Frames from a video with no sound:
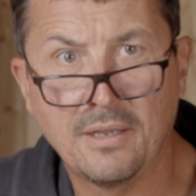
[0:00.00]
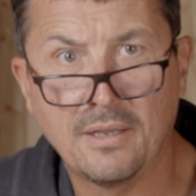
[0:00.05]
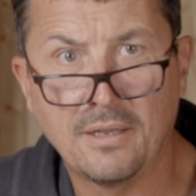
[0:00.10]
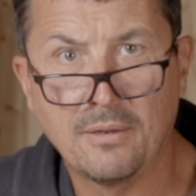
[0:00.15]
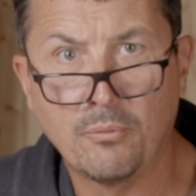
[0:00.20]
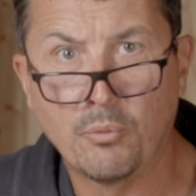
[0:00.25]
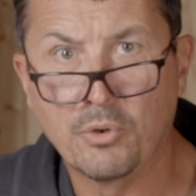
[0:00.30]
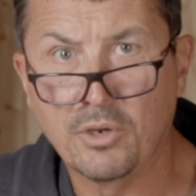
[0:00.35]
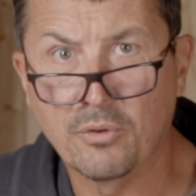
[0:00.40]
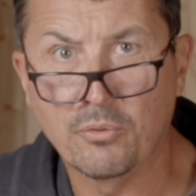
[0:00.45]

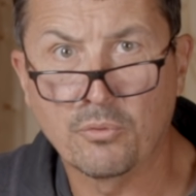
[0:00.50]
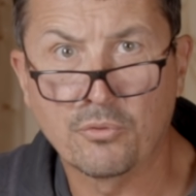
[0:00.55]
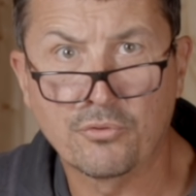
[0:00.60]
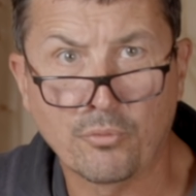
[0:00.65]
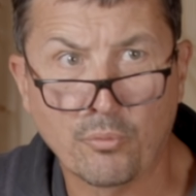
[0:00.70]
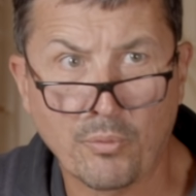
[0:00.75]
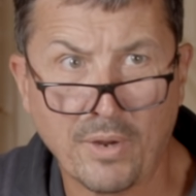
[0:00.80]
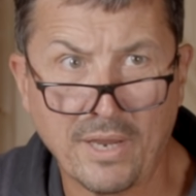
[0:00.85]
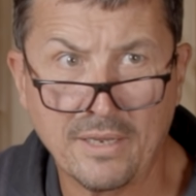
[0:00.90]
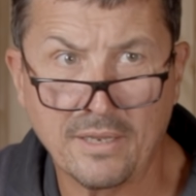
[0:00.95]
uh, when
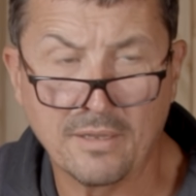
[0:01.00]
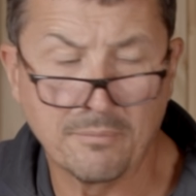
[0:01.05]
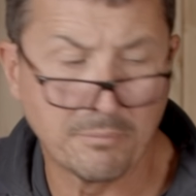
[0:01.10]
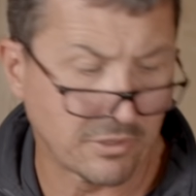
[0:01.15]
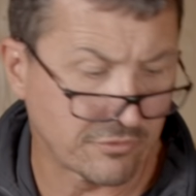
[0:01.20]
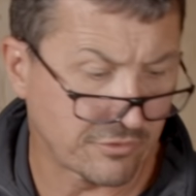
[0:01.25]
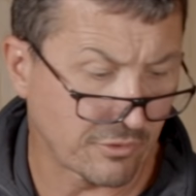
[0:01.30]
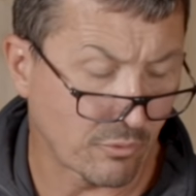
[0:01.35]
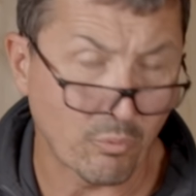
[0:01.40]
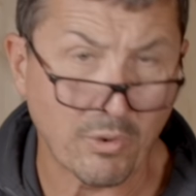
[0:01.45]
it's raining
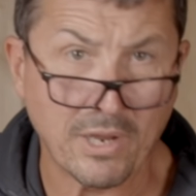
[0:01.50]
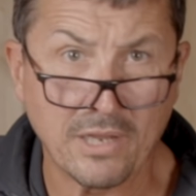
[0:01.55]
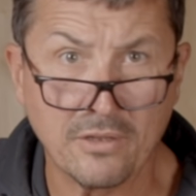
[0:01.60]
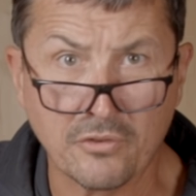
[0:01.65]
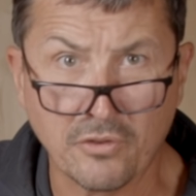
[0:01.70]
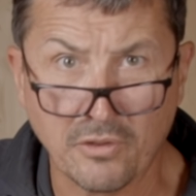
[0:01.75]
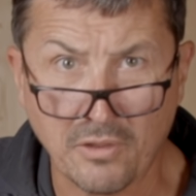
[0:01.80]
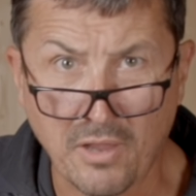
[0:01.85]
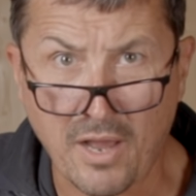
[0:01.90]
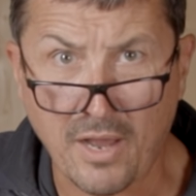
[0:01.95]
because it
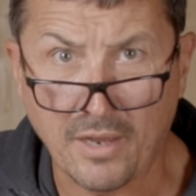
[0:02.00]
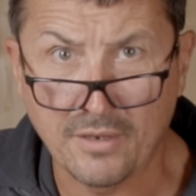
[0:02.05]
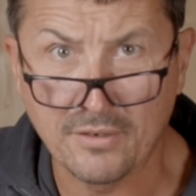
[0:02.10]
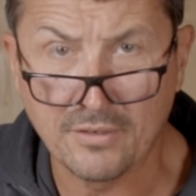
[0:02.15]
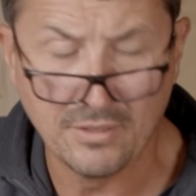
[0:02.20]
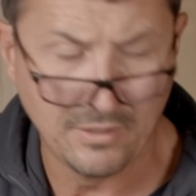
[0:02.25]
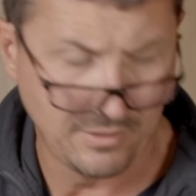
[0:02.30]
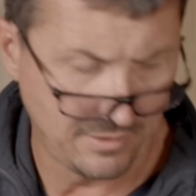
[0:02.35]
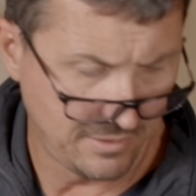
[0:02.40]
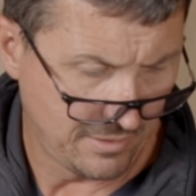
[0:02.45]
rains a
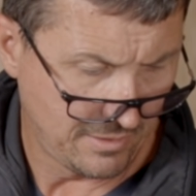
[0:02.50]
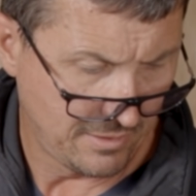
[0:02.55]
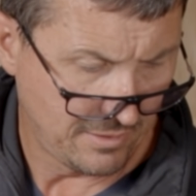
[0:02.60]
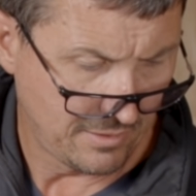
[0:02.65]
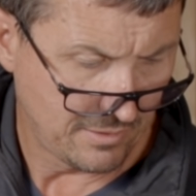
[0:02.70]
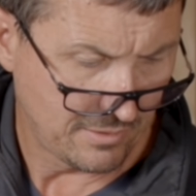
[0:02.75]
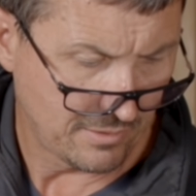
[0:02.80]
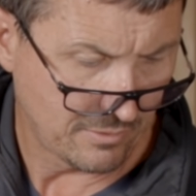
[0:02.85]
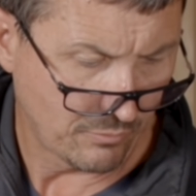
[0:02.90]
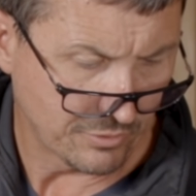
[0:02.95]
lot
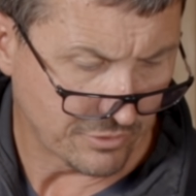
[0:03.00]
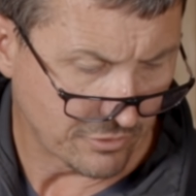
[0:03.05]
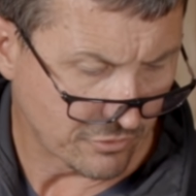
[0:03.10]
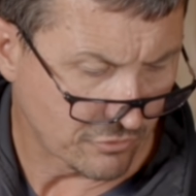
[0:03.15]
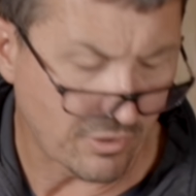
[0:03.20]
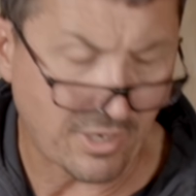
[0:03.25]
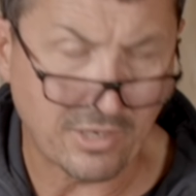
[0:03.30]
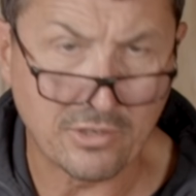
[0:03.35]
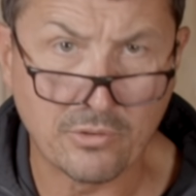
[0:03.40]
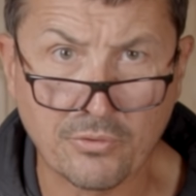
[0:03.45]
uh, when you're
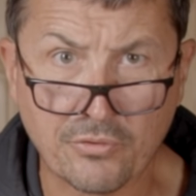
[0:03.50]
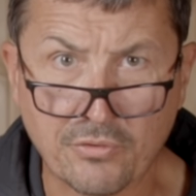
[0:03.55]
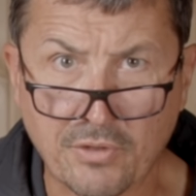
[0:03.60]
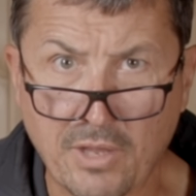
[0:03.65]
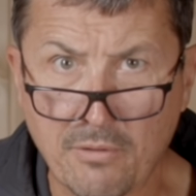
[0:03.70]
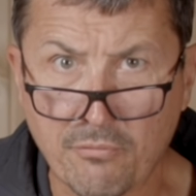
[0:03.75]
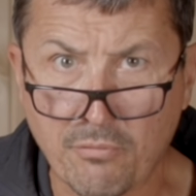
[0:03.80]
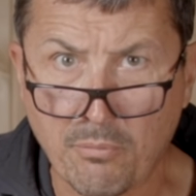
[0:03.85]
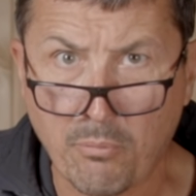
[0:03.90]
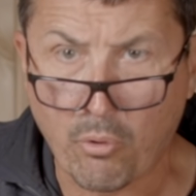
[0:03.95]
trying to
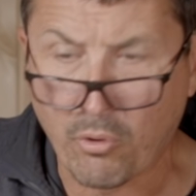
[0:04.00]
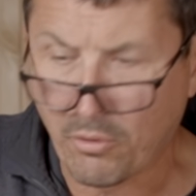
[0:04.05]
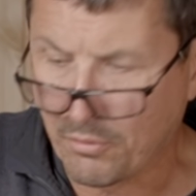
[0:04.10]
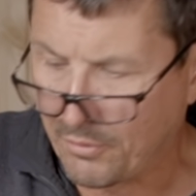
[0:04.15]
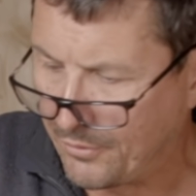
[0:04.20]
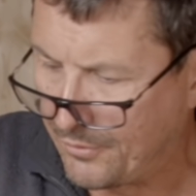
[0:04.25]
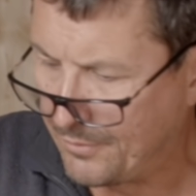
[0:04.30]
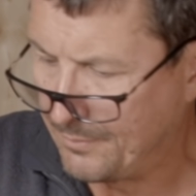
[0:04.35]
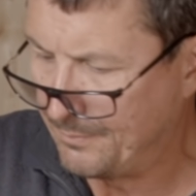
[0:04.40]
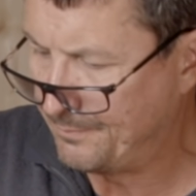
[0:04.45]
escape from
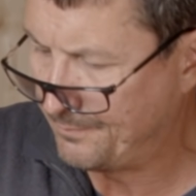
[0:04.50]
Portland.